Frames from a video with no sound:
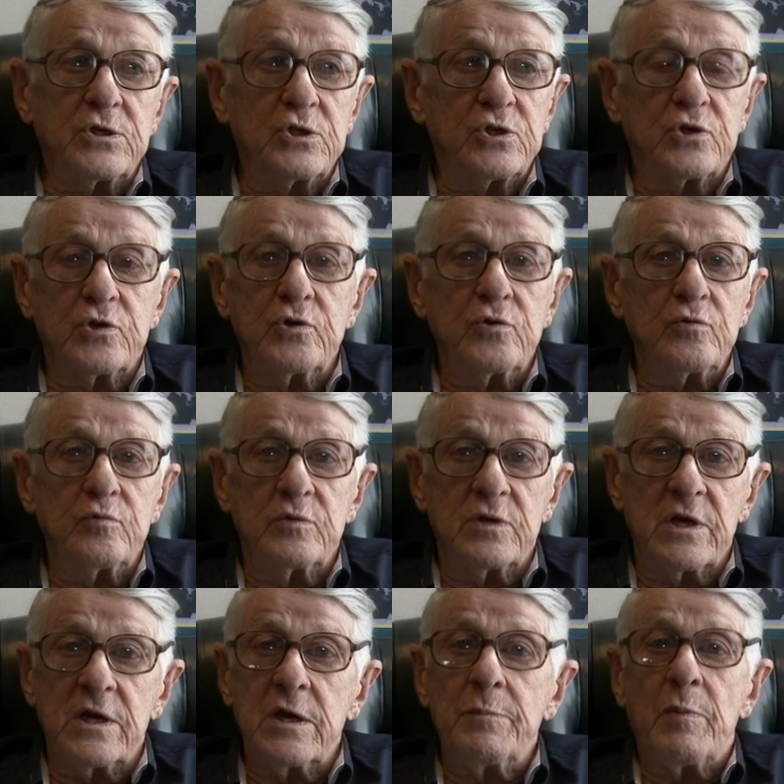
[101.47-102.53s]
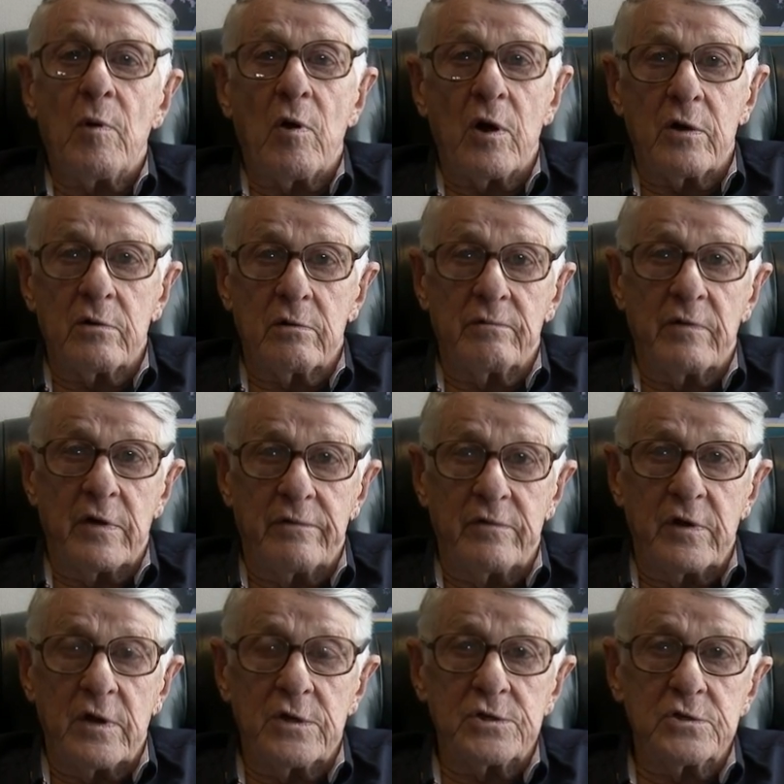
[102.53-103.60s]
and this is true with any part of
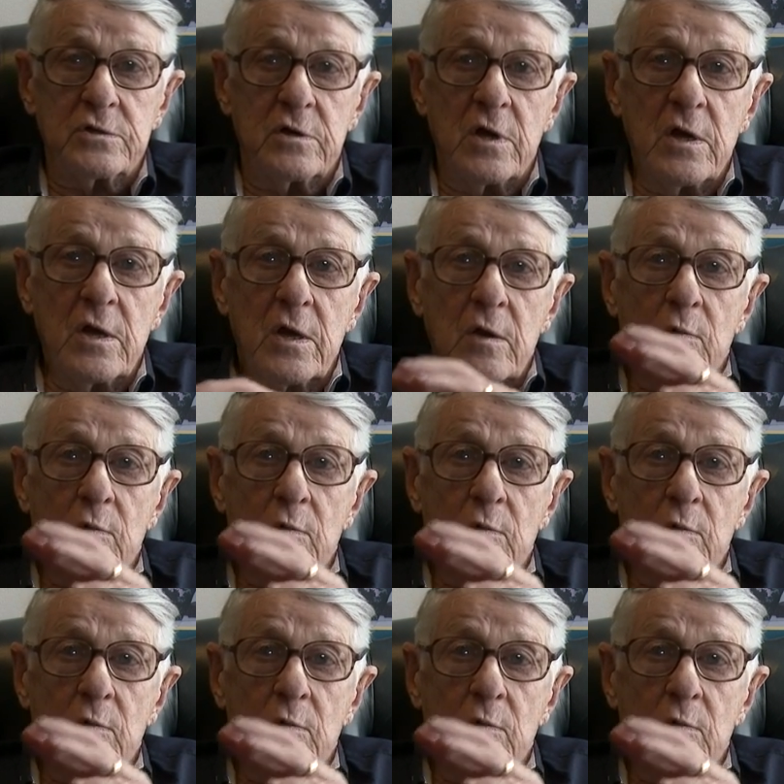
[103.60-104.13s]
aviation,